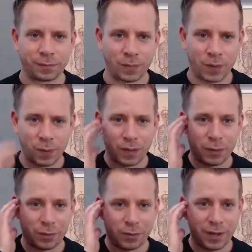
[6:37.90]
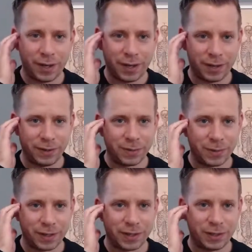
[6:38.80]
With your right hand,
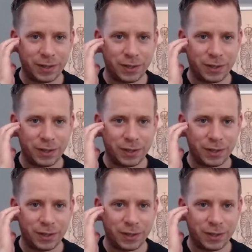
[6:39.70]
what I'd like you